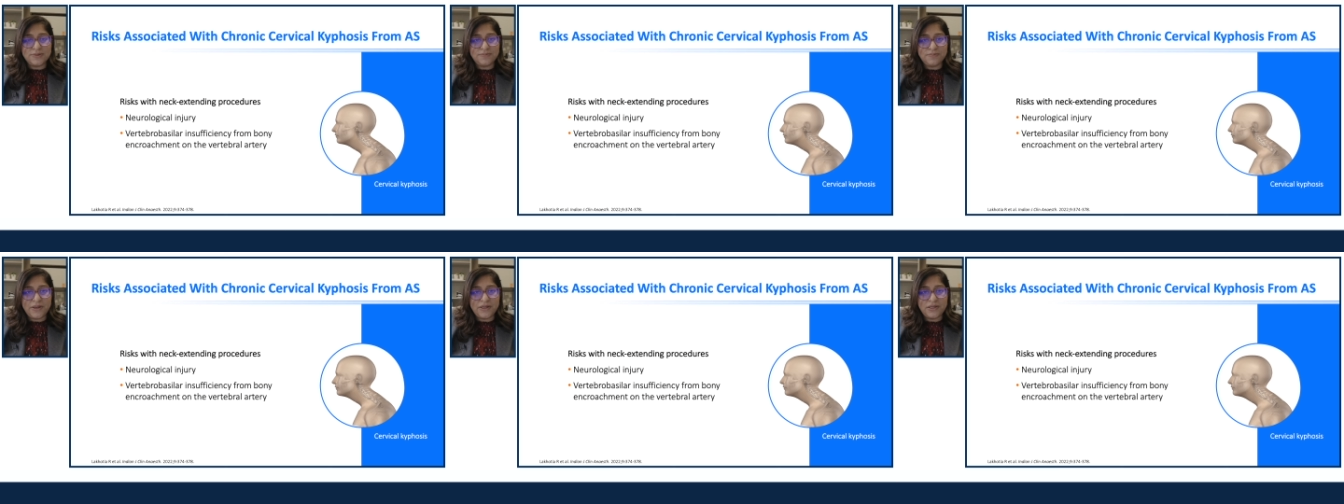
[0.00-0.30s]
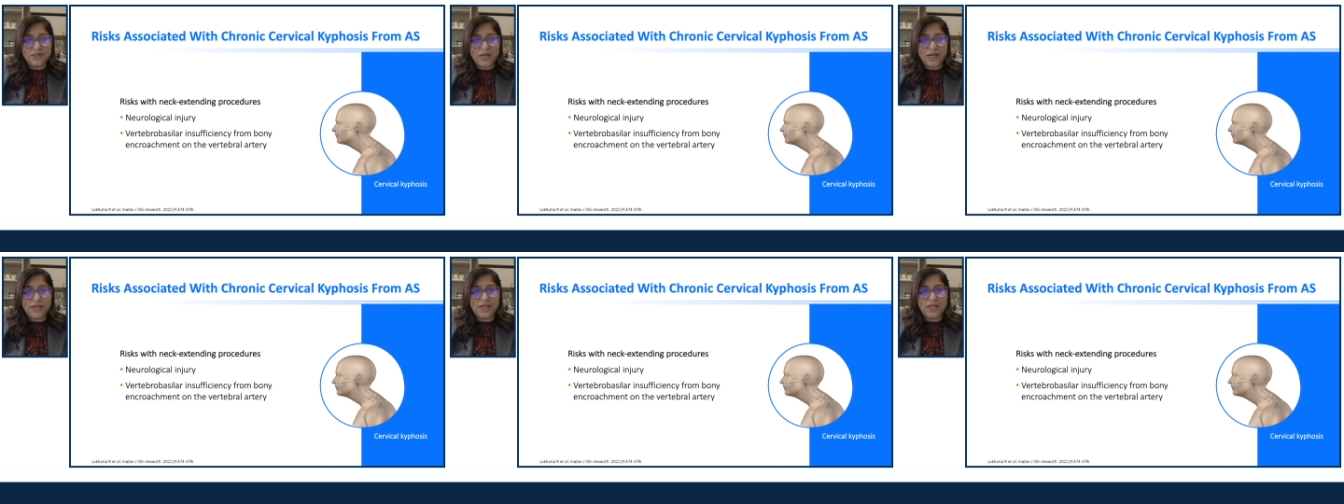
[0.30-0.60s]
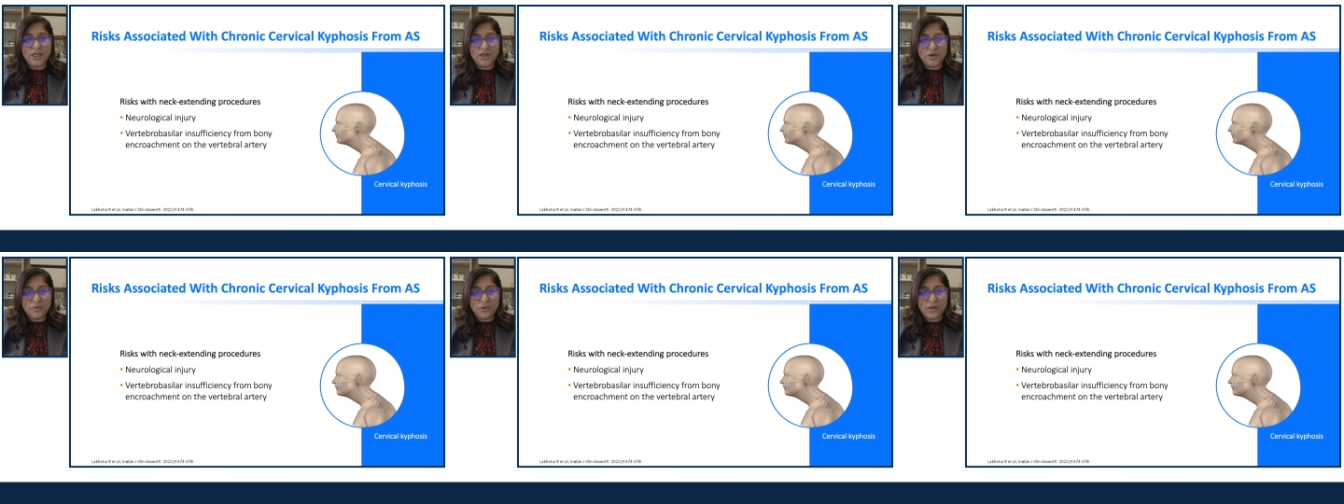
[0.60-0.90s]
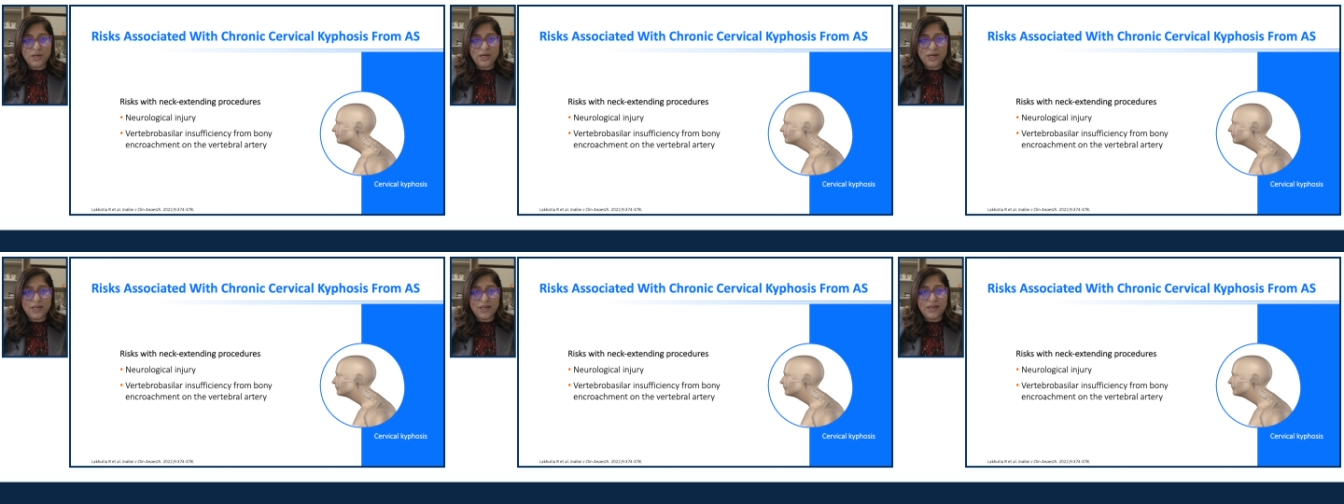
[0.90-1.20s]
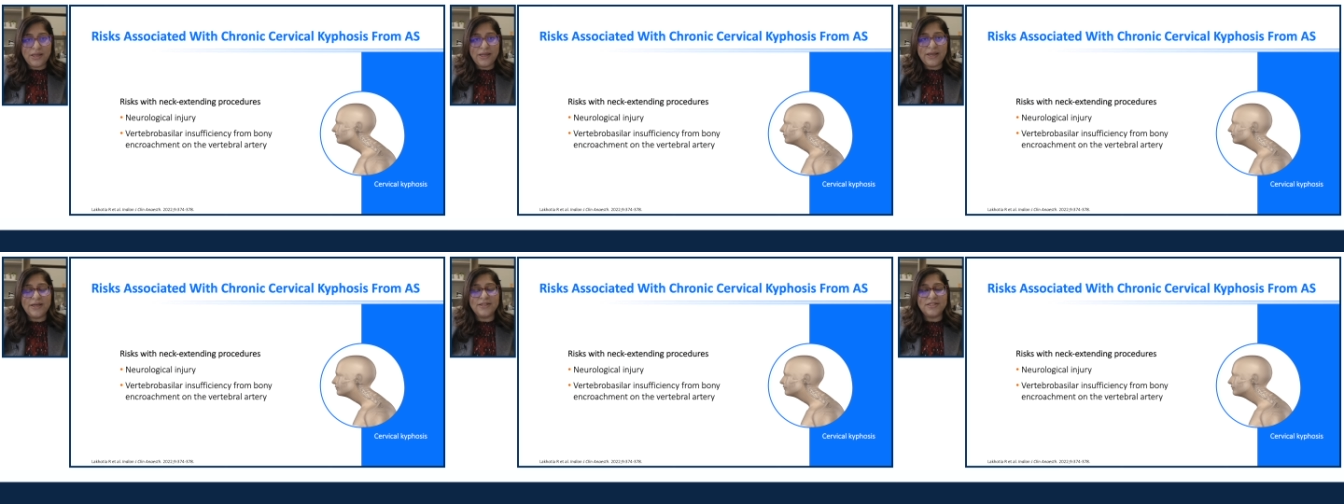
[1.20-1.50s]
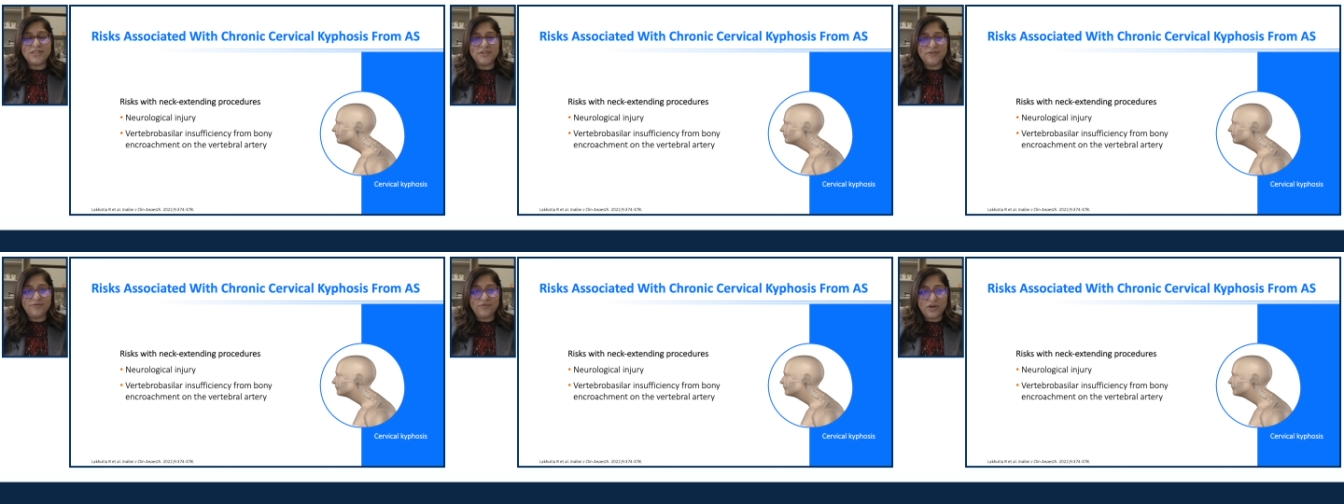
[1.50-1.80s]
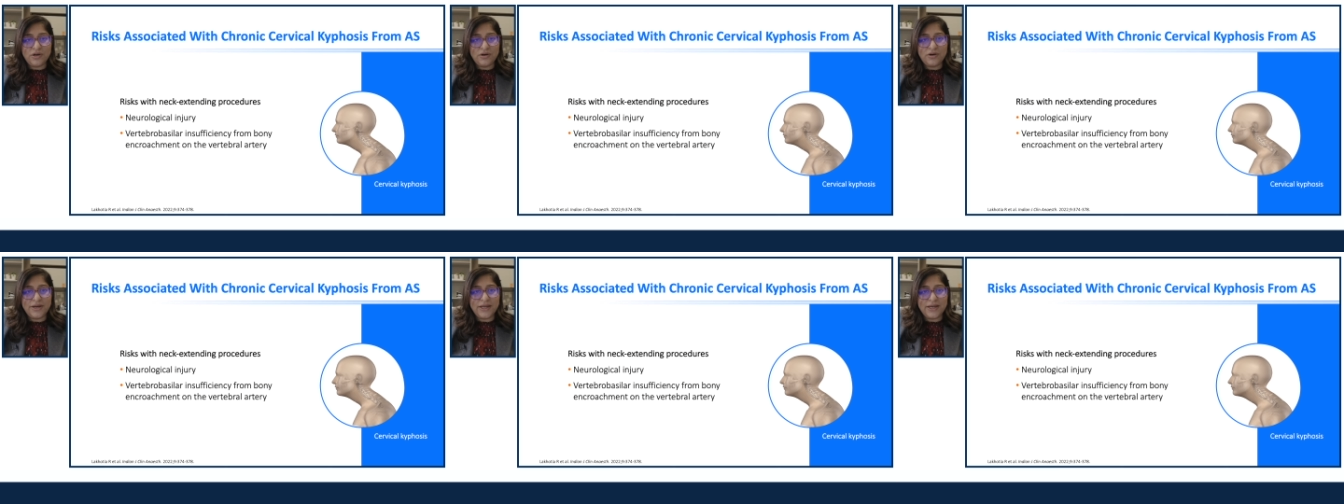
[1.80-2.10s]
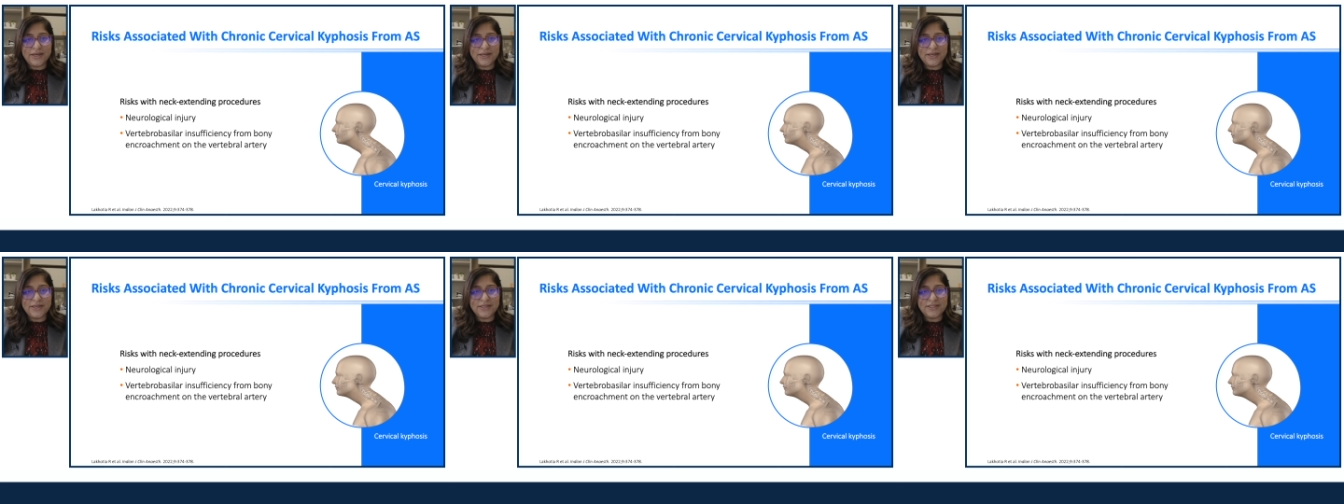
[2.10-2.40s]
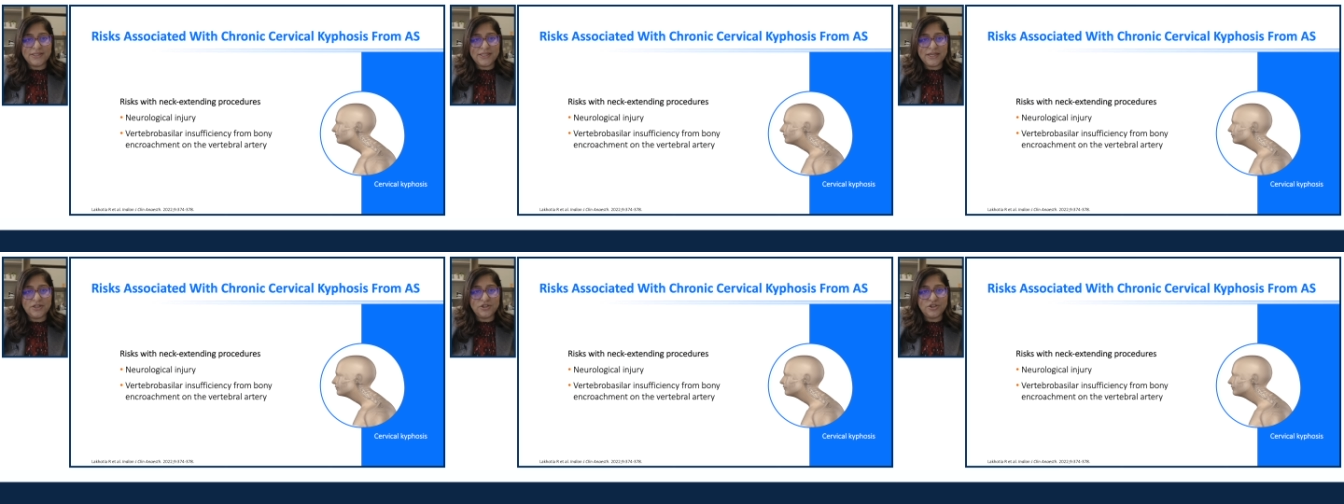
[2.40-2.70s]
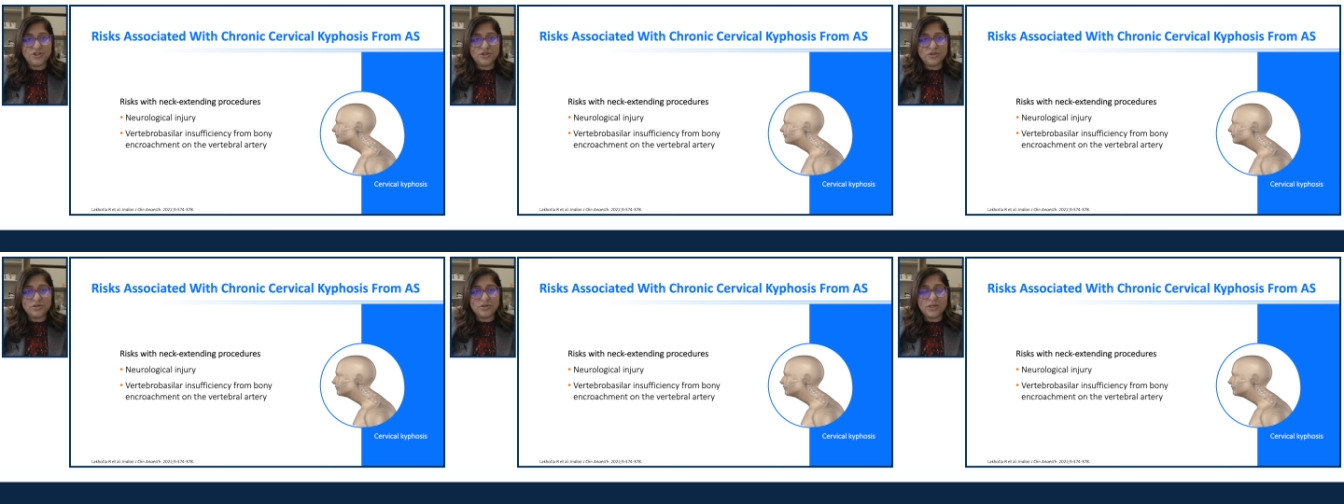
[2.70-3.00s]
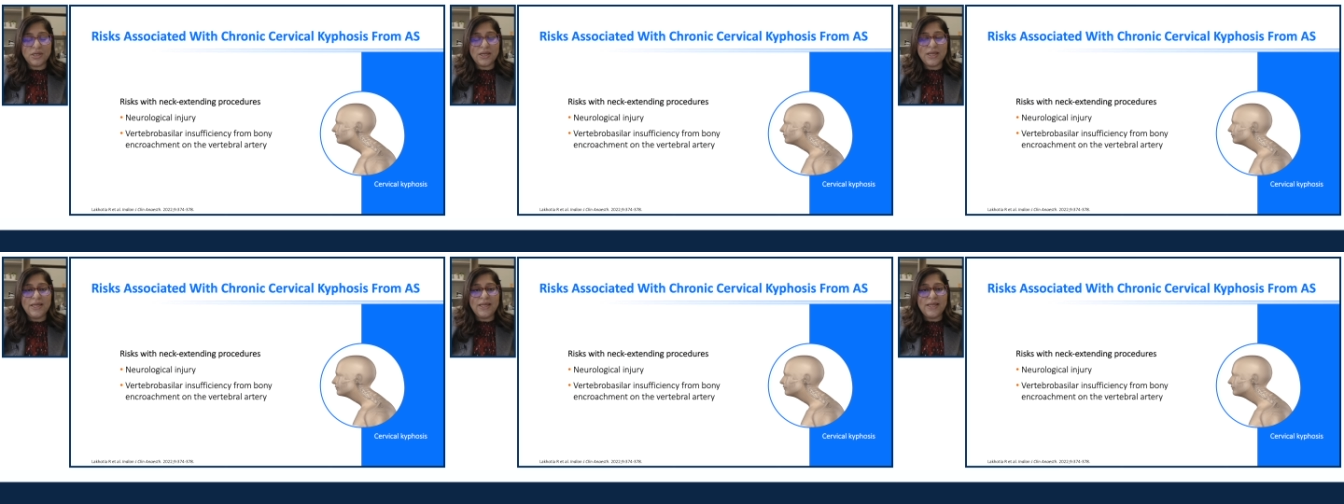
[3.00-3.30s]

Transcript: acutely and severe neck extension,